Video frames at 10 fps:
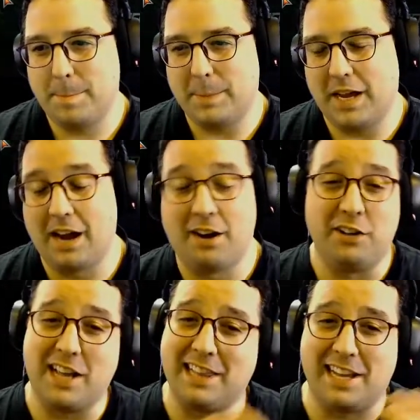I don't know.
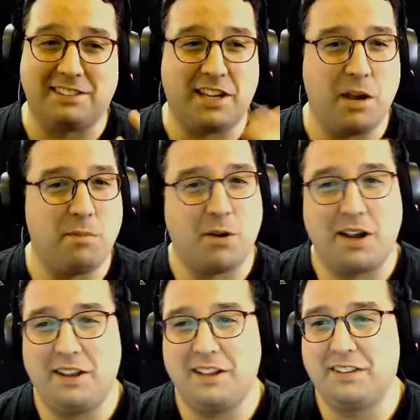That last game, though,
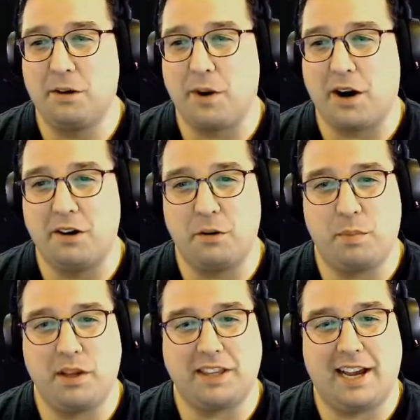it's going to be hard to
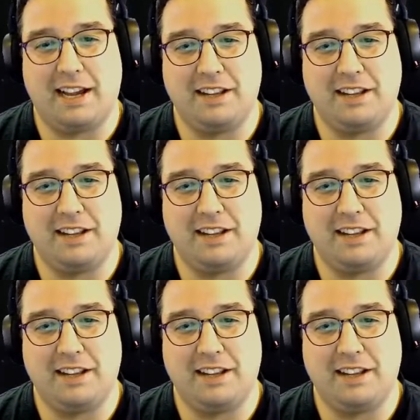beat that.